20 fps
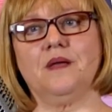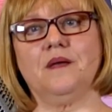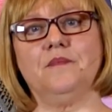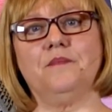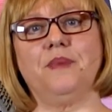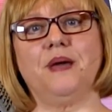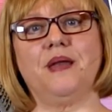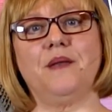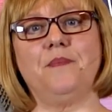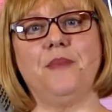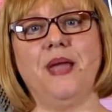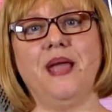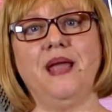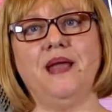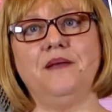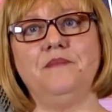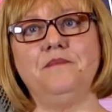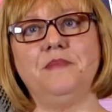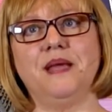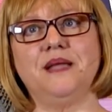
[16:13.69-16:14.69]
but a
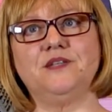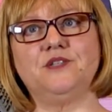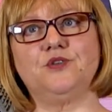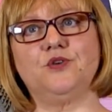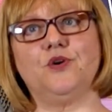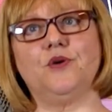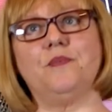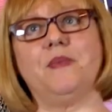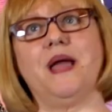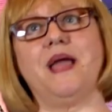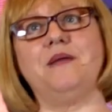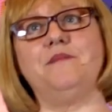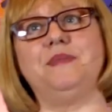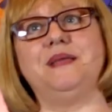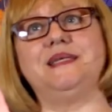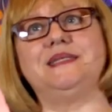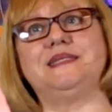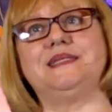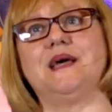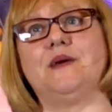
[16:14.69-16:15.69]
paid mentor might
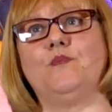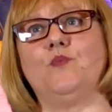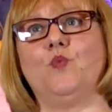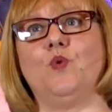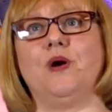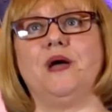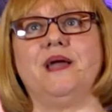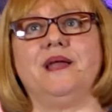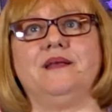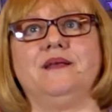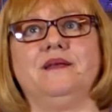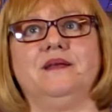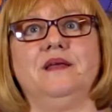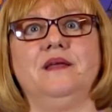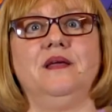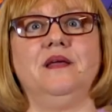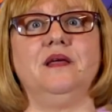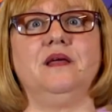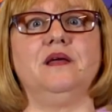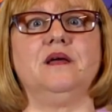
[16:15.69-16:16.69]
be someone
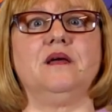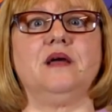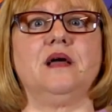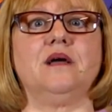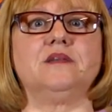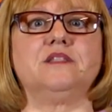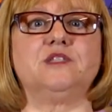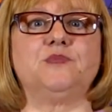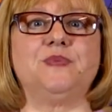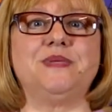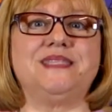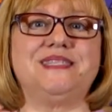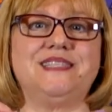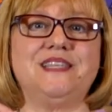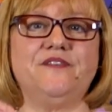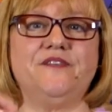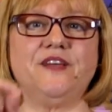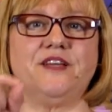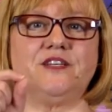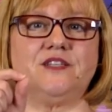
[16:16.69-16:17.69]

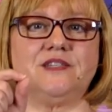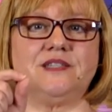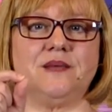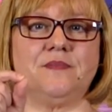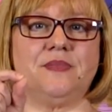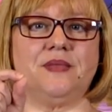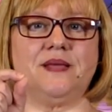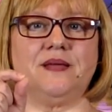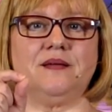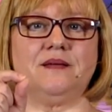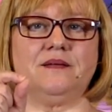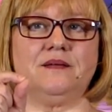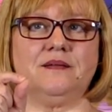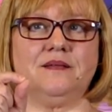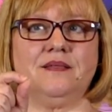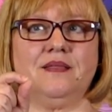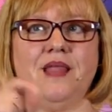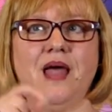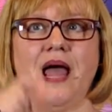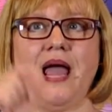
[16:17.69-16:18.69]
specific to something
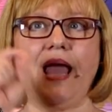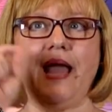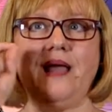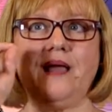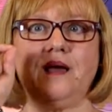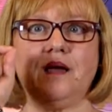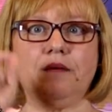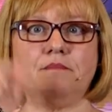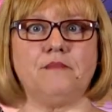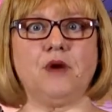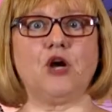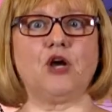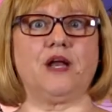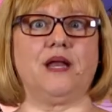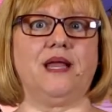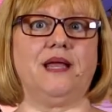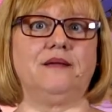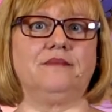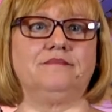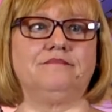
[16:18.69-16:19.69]
like
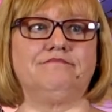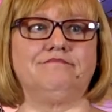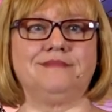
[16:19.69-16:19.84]
marketing.